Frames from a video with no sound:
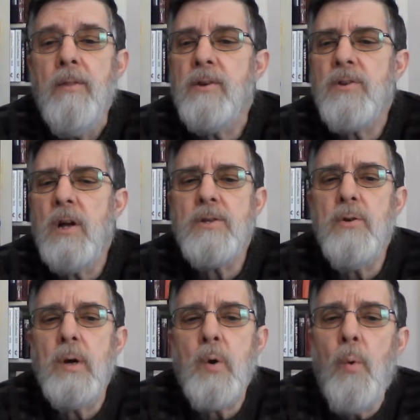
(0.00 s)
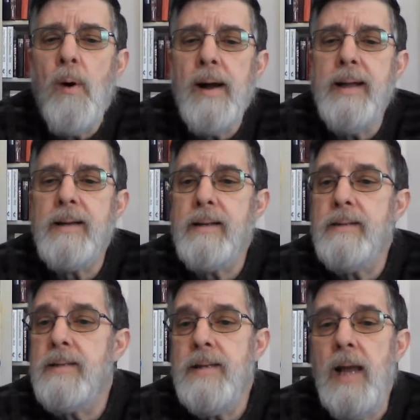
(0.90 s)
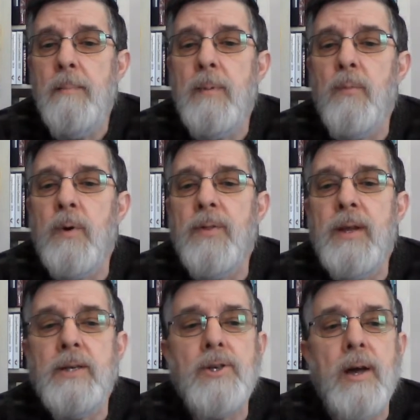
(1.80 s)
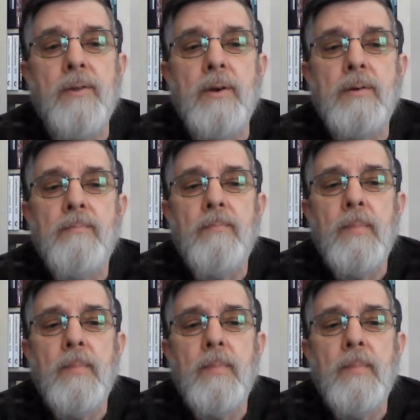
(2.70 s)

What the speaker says: There's also a quiet contentment with each other.